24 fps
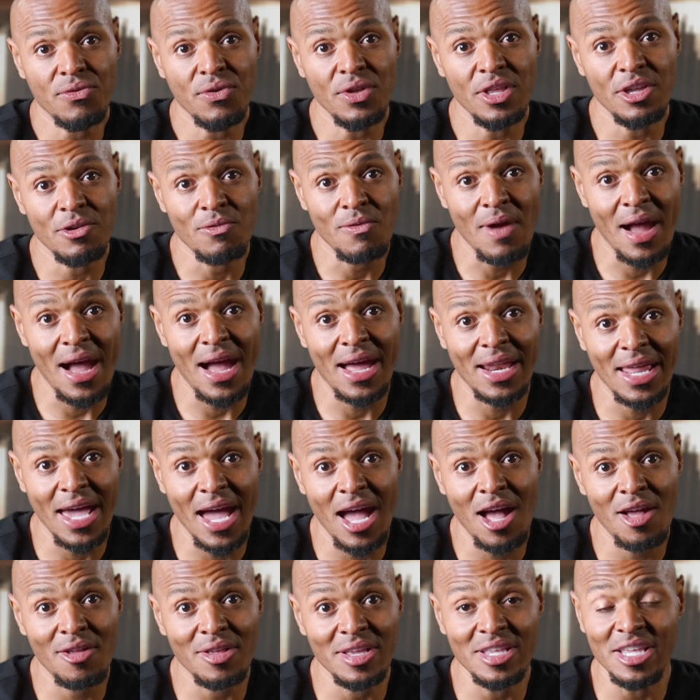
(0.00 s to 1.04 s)
fully ride
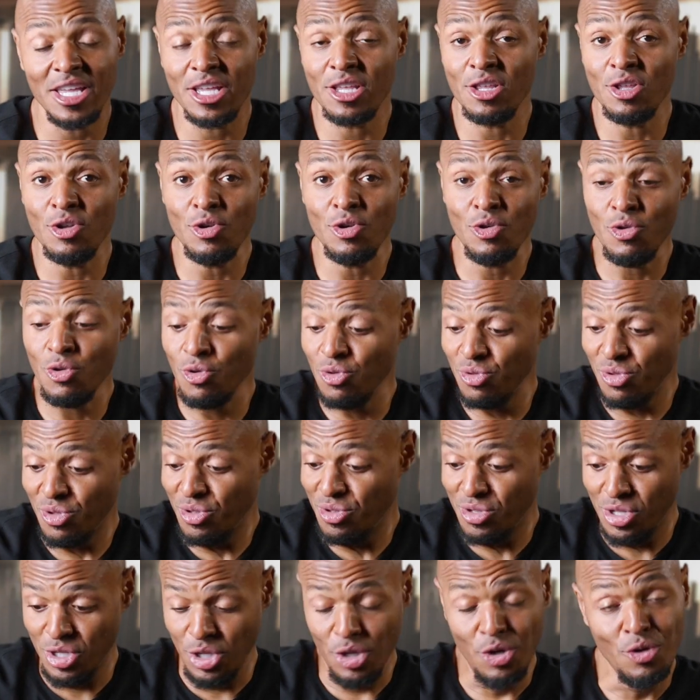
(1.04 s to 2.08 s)
out and then lose,
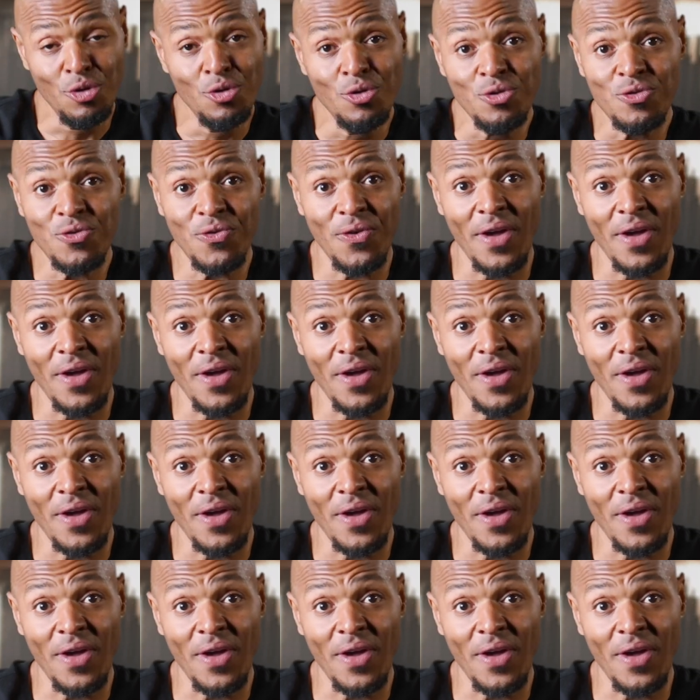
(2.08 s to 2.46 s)
lose